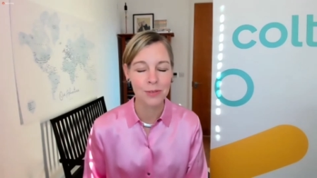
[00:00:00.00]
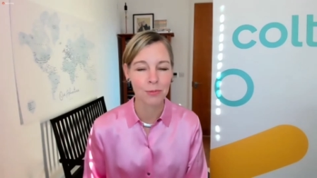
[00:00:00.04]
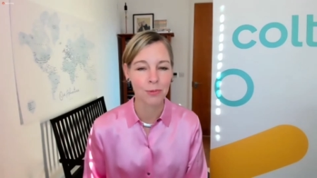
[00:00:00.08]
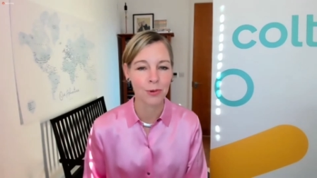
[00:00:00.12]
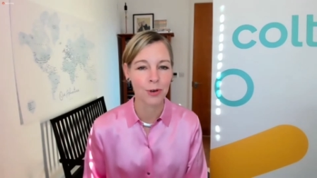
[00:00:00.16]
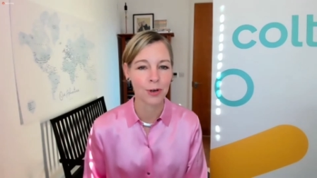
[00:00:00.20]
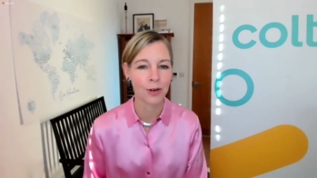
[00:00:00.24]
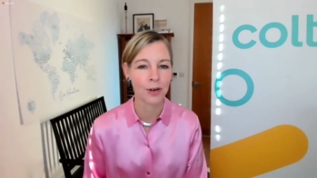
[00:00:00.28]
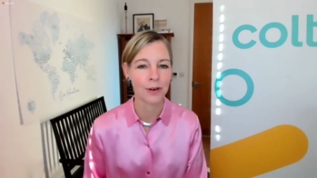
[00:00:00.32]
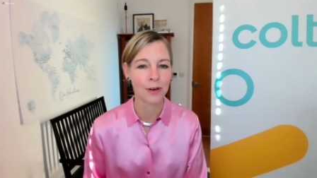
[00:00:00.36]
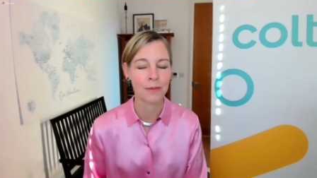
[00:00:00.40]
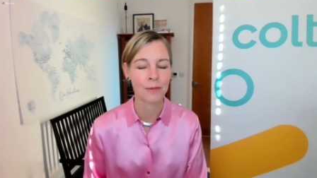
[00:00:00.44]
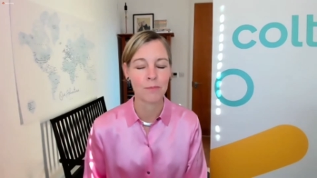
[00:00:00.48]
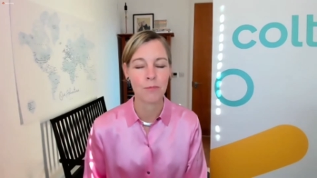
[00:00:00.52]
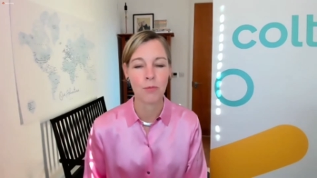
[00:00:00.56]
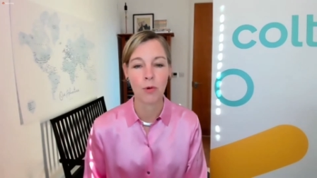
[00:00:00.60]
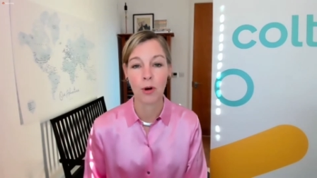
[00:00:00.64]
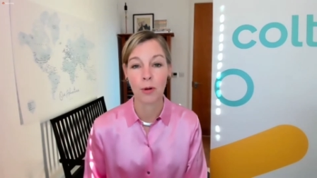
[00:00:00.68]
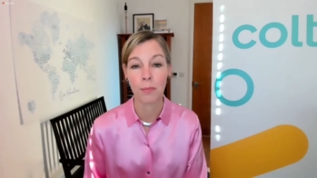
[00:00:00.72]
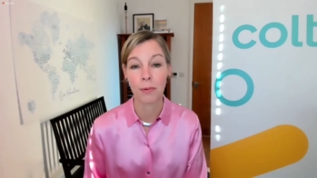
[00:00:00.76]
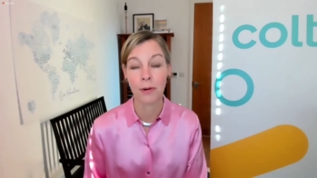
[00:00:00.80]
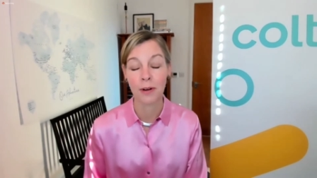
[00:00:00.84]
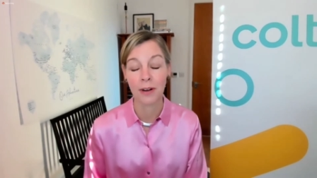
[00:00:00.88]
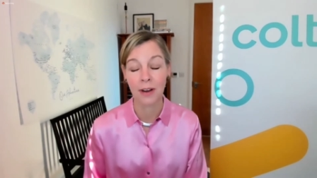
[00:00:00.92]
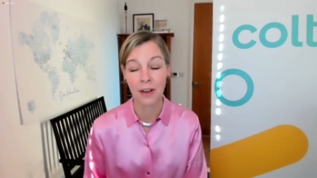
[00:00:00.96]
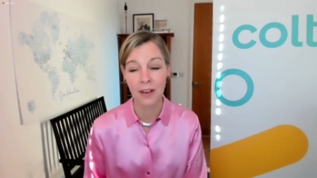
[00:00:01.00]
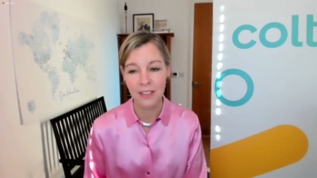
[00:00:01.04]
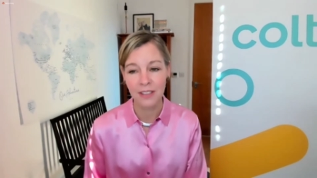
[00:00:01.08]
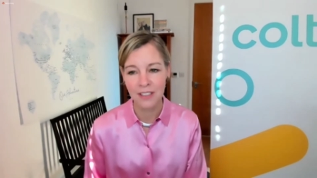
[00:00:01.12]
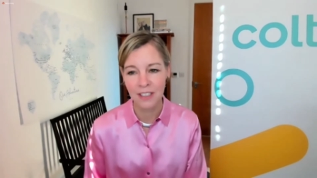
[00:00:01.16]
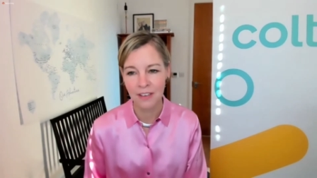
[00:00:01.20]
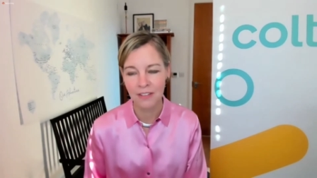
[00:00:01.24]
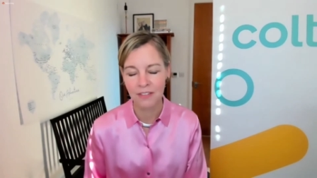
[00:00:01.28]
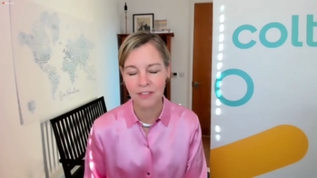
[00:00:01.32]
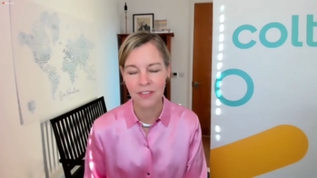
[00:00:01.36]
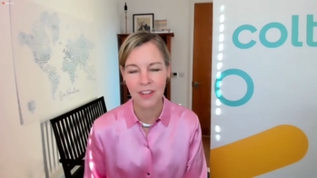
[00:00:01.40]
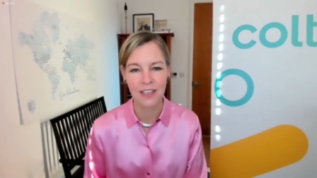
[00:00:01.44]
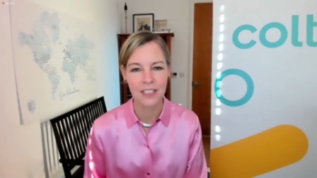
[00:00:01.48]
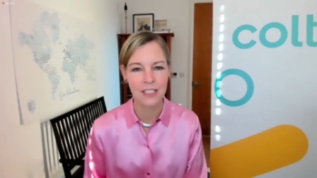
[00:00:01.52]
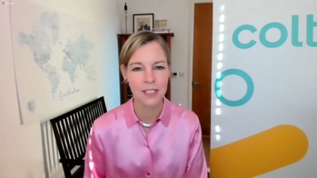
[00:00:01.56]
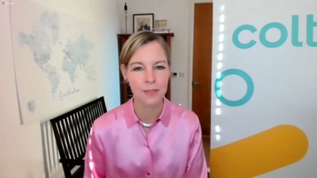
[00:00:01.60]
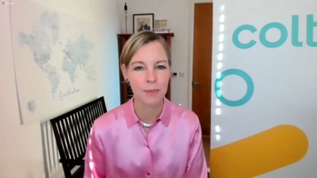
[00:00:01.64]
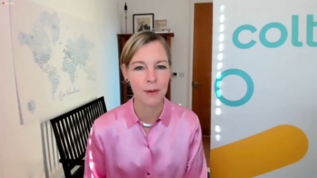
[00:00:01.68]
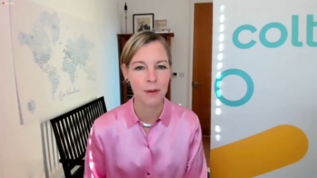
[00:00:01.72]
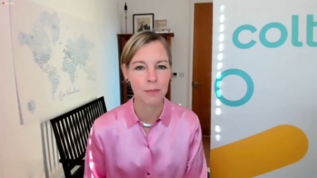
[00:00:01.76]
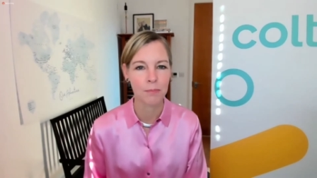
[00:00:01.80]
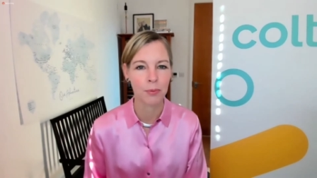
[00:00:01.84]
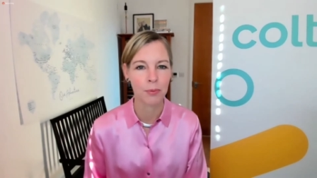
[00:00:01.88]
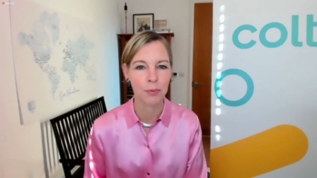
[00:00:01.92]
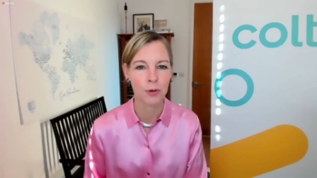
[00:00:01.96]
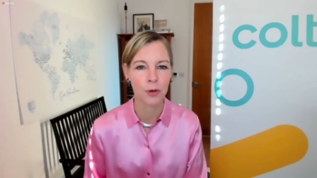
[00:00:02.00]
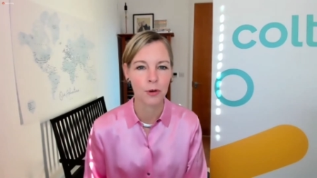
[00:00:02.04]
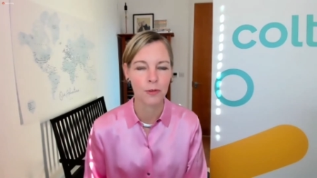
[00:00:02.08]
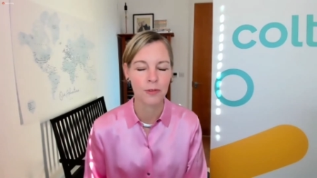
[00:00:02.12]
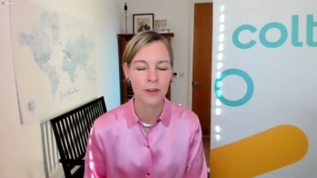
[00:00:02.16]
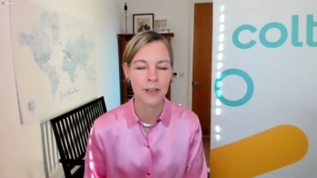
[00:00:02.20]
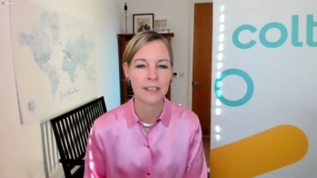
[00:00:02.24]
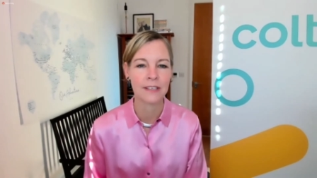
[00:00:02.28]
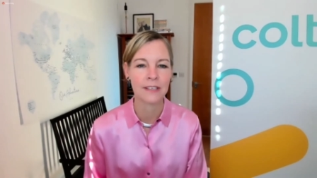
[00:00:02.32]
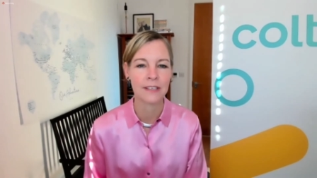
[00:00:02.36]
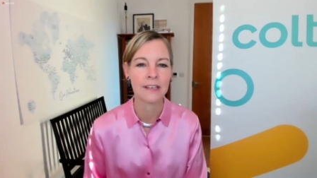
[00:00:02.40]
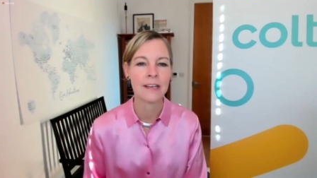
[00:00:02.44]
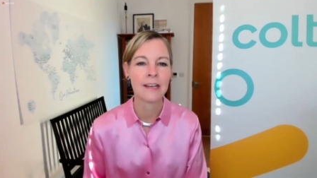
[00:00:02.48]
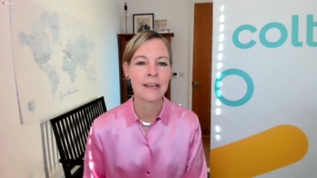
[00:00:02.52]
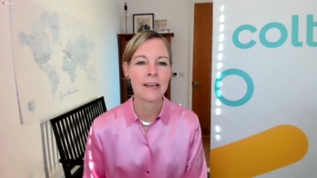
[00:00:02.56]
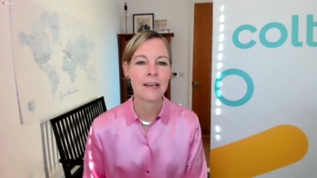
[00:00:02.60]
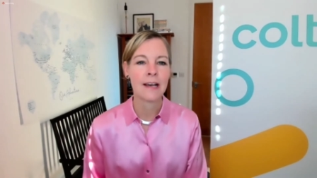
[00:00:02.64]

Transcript: We're more productive, that's been proven.